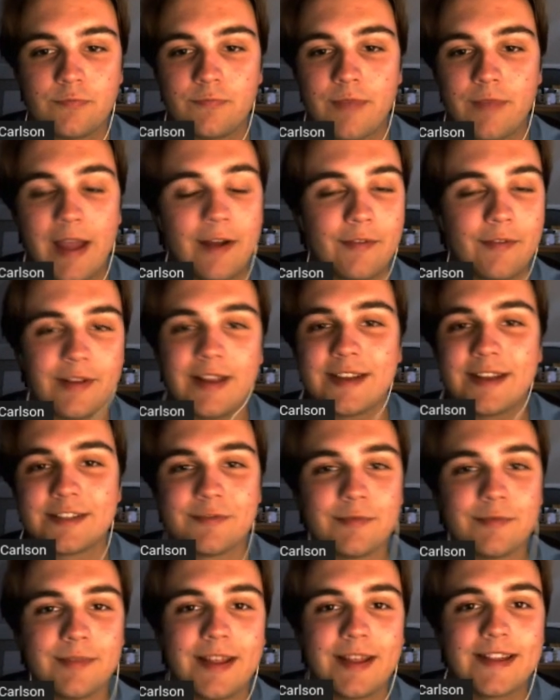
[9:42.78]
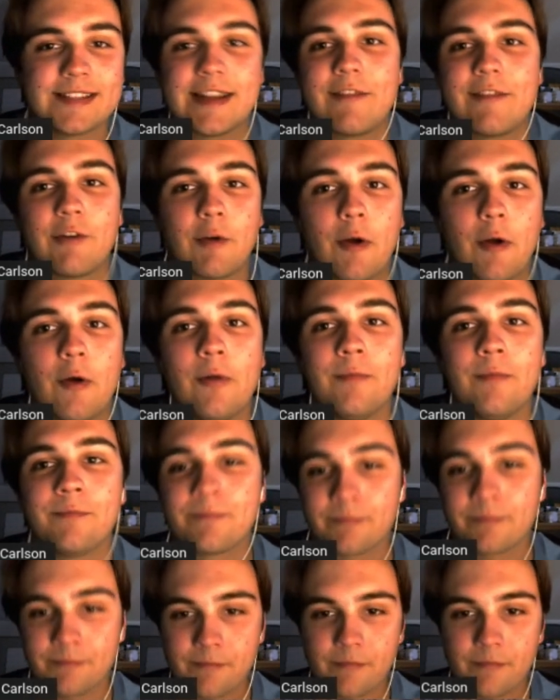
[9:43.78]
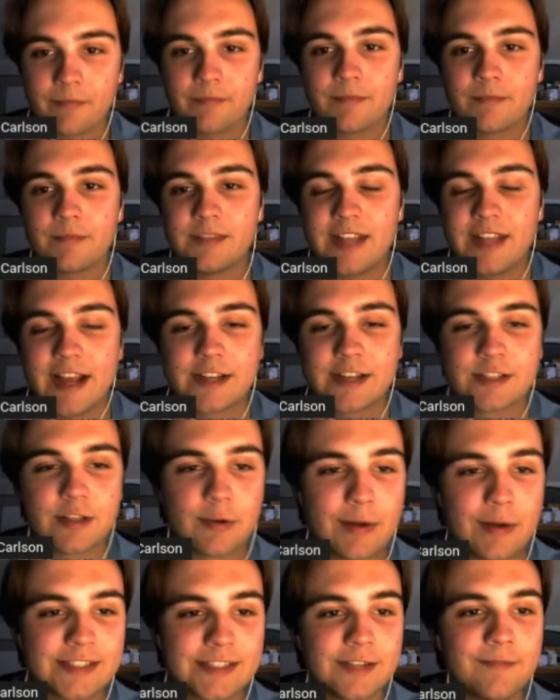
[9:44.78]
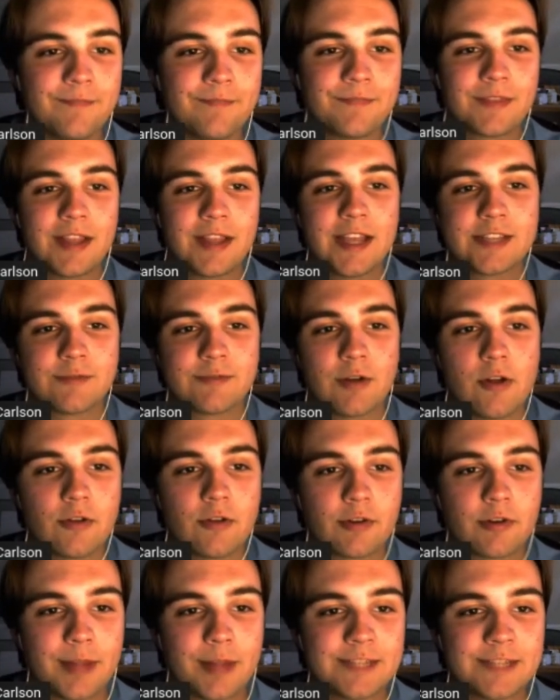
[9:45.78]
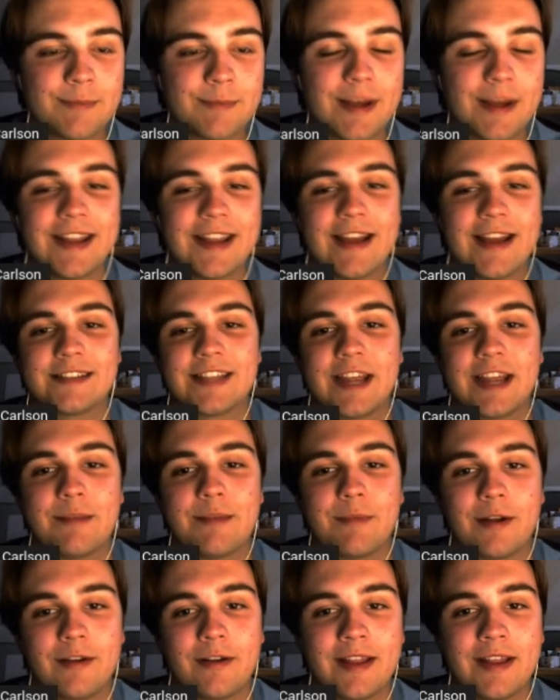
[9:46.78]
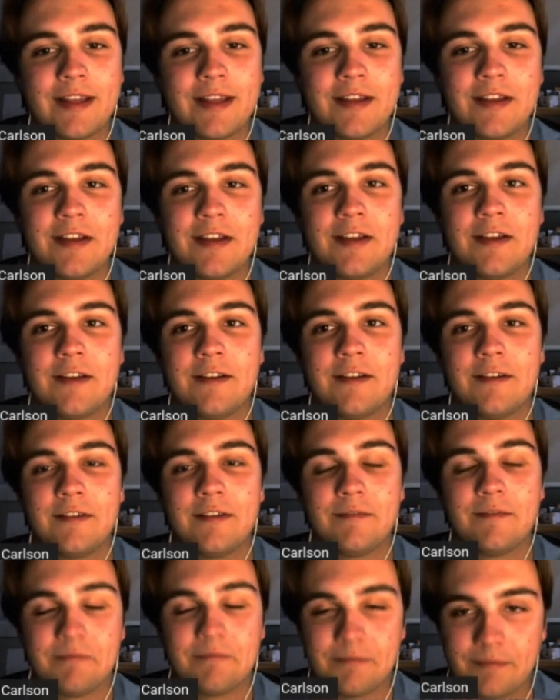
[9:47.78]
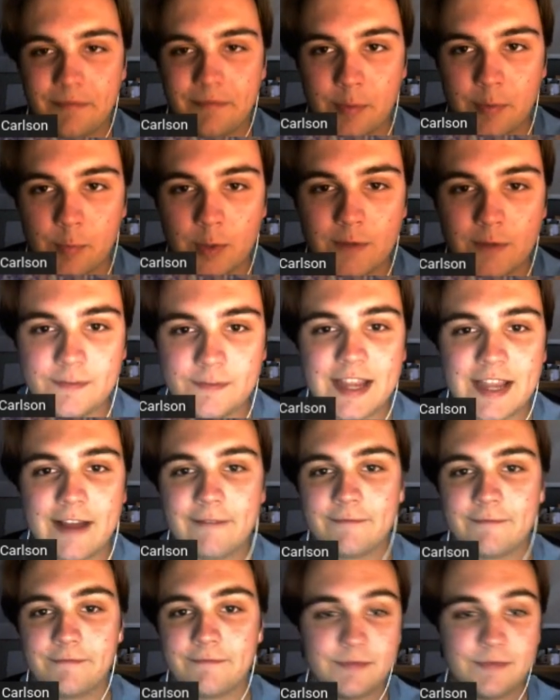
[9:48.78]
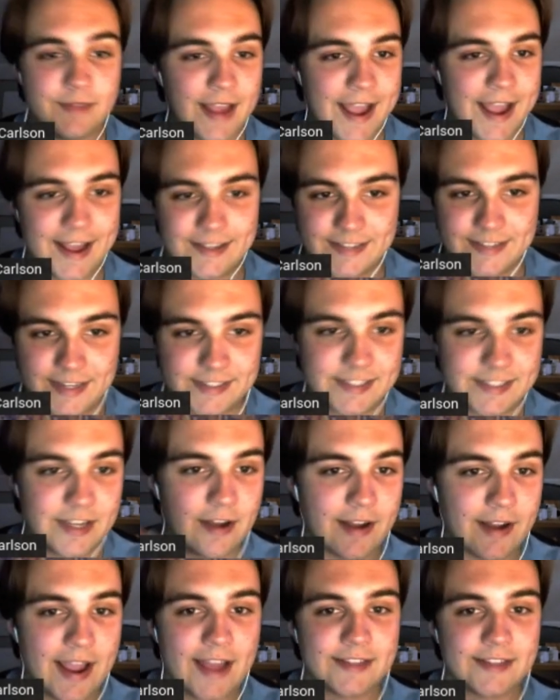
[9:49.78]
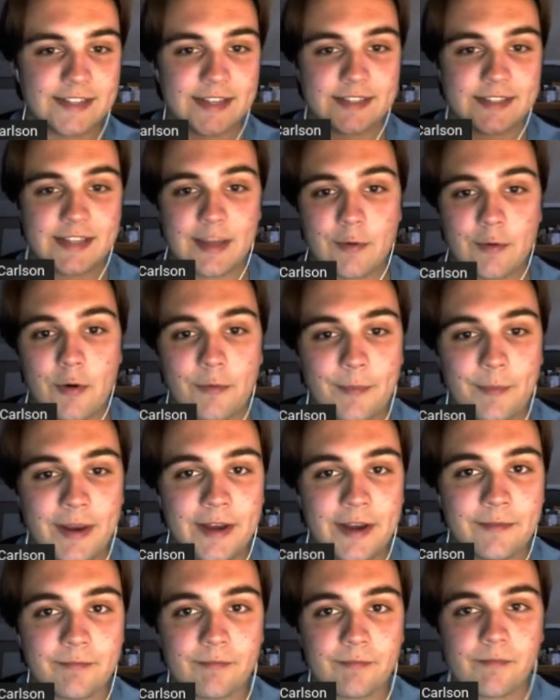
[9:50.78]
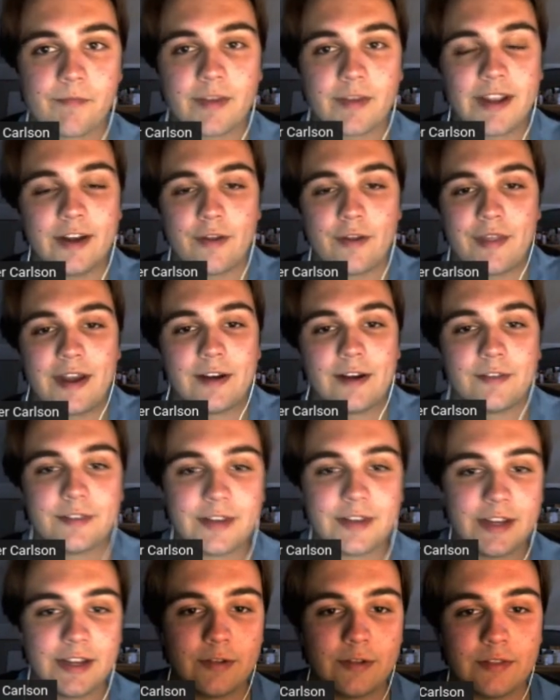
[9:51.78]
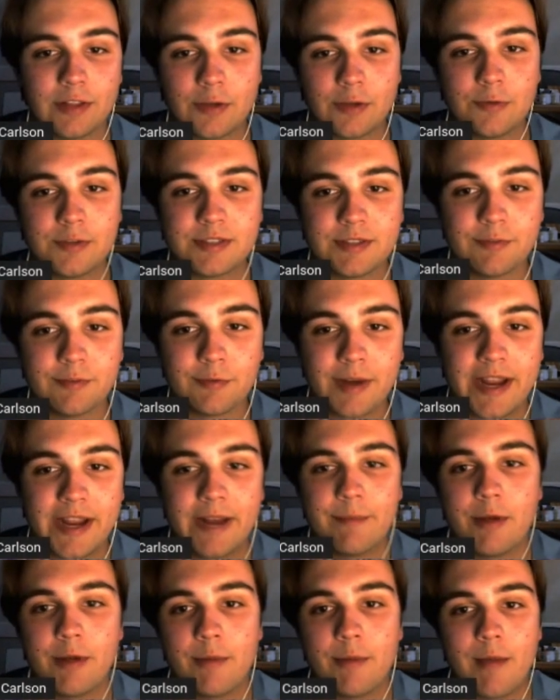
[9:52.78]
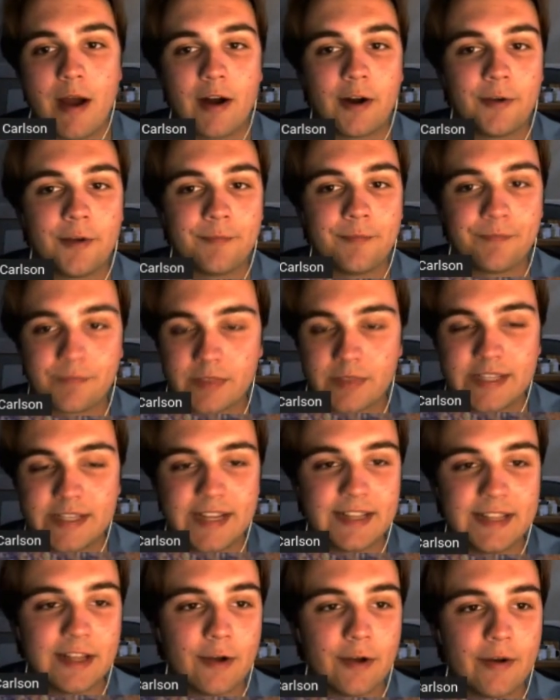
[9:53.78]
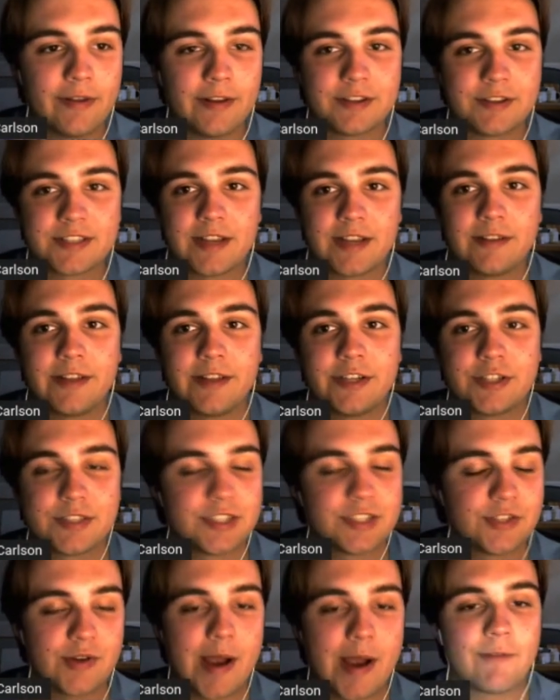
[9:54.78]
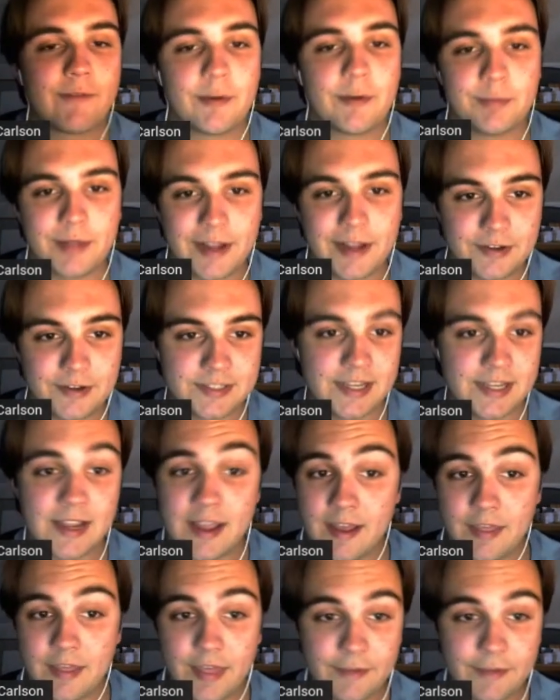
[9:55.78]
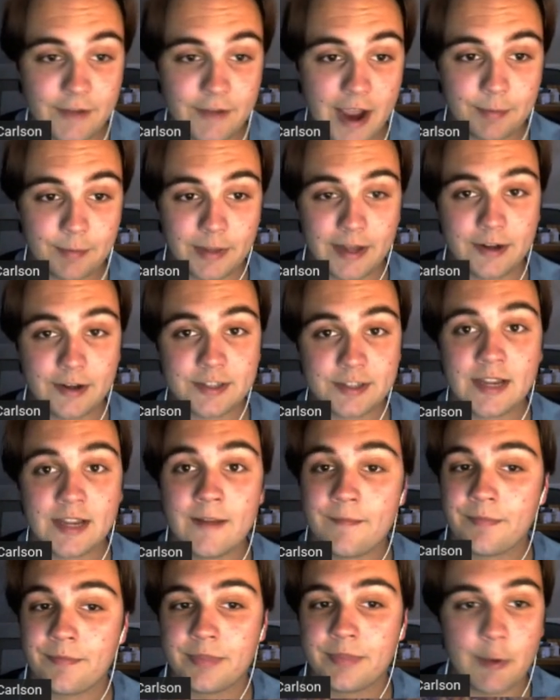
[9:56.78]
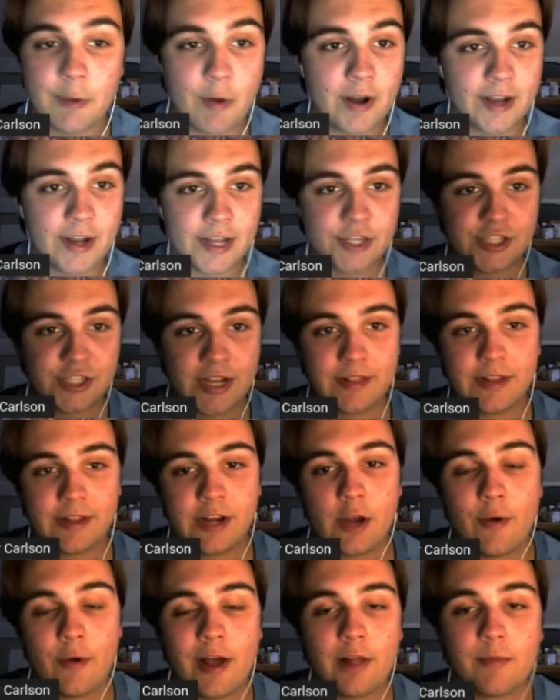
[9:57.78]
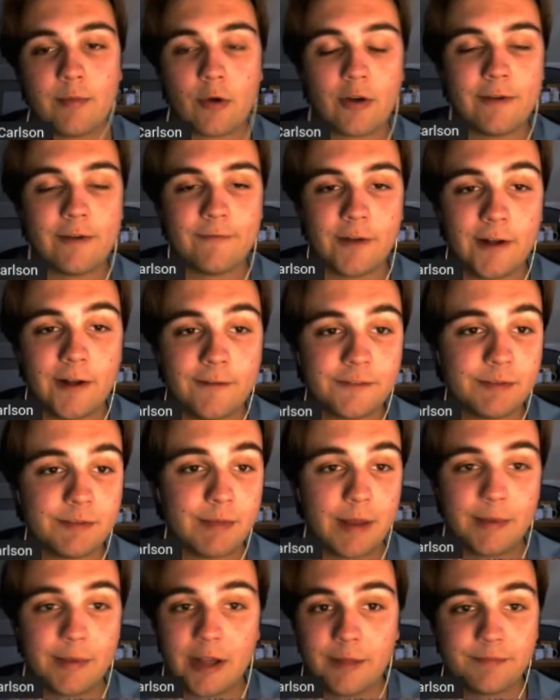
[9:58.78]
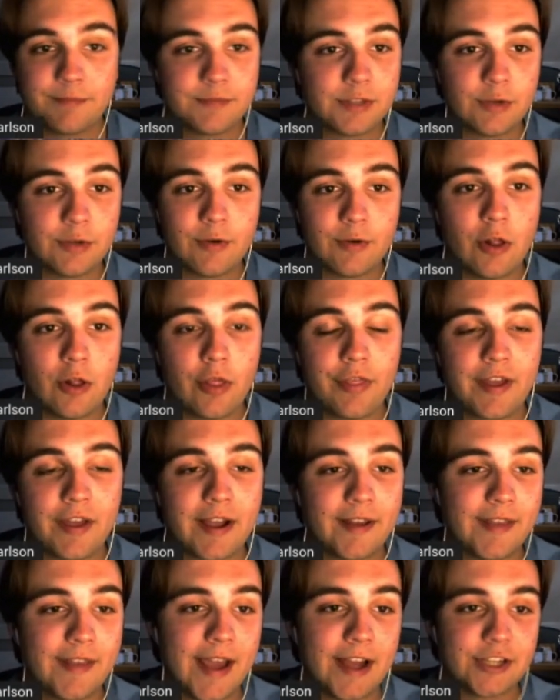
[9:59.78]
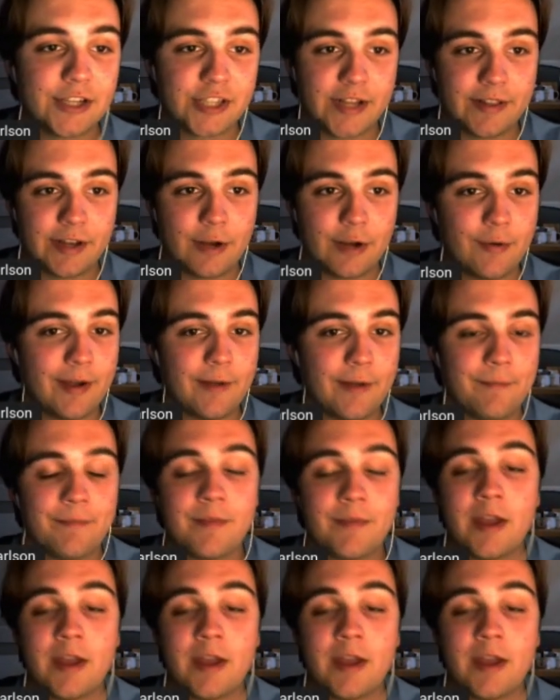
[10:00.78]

I don't he doesn't he doesn't have a role. D'Angelo Russell, his role replaced by Dejounte Murray. The Wolves have assets, young assets. They won't be, you know, they don't lose Reid, Bolmaro, D'Lo, and they're suddenly just strapped for players. They've got players. They want to get Jaylen Nowell more involved. Maybe I'll do a whole thing on that, Jaylen Nowell.